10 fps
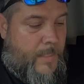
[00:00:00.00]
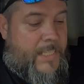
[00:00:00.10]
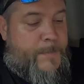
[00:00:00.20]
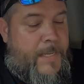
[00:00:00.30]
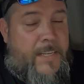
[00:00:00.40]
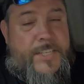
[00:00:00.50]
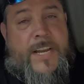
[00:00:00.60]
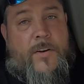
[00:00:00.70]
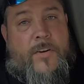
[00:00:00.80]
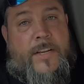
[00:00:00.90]
And speaking of
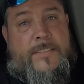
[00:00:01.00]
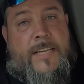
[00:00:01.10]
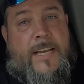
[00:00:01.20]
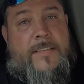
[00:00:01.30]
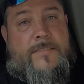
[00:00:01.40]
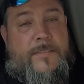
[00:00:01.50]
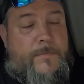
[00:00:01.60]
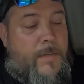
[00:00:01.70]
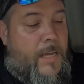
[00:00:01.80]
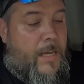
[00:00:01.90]
shower credits, guys,
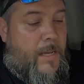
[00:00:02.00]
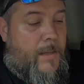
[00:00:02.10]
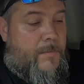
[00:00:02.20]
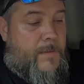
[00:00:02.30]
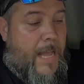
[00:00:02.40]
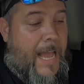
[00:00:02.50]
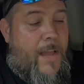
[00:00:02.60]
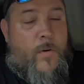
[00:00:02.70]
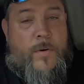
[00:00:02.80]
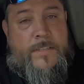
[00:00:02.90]

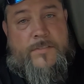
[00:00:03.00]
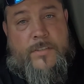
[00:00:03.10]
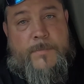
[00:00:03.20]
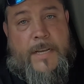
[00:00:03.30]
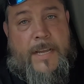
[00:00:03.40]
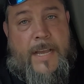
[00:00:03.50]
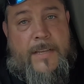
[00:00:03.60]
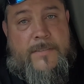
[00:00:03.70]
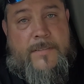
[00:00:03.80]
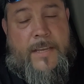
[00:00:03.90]
I always took my
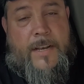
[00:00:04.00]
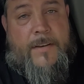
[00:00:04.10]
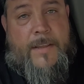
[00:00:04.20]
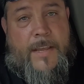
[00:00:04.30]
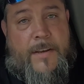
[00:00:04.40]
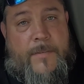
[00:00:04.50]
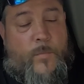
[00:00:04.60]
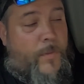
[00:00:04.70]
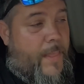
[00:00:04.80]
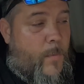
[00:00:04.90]
guys and
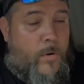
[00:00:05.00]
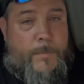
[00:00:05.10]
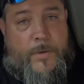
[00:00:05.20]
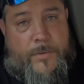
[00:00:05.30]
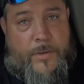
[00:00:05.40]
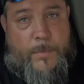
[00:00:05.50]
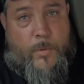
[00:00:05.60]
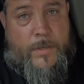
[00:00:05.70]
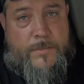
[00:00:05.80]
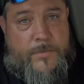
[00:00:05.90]
when they weren't building their
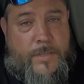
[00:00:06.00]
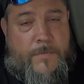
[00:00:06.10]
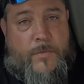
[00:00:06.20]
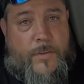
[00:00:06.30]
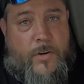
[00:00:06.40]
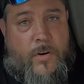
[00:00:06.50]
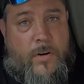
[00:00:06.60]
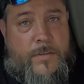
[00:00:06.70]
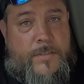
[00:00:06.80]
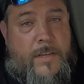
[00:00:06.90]
points or stuff on their
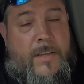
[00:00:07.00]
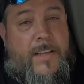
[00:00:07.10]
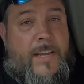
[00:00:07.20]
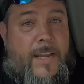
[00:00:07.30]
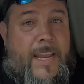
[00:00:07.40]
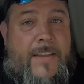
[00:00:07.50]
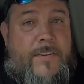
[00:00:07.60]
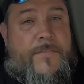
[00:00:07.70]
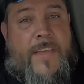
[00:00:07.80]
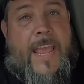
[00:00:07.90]
cards,
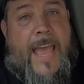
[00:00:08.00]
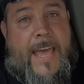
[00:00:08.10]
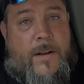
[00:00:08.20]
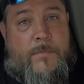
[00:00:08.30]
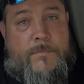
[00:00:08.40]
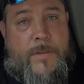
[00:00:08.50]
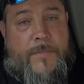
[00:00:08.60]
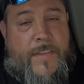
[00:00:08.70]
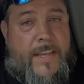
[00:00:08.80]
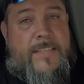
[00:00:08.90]
even if they had them,
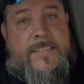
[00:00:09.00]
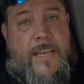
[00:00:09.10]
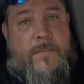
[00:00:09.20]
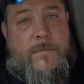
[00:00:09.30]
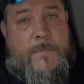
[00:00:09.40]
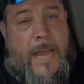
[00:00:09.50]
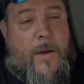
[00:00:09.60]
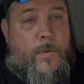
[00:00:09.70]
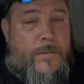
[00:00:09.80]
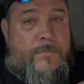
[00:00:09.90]
if they could save them, I
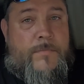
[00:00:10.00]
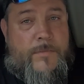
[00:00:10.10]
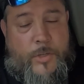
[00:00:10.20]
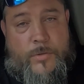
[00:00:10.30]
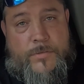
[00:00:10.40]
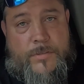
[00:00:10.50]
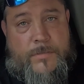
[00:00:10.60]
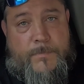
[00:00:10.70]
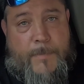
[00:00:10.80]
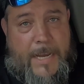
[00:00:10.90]
would
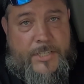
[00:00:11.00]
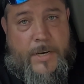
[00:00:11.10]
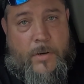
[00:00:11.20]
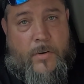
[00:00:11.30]
use my shower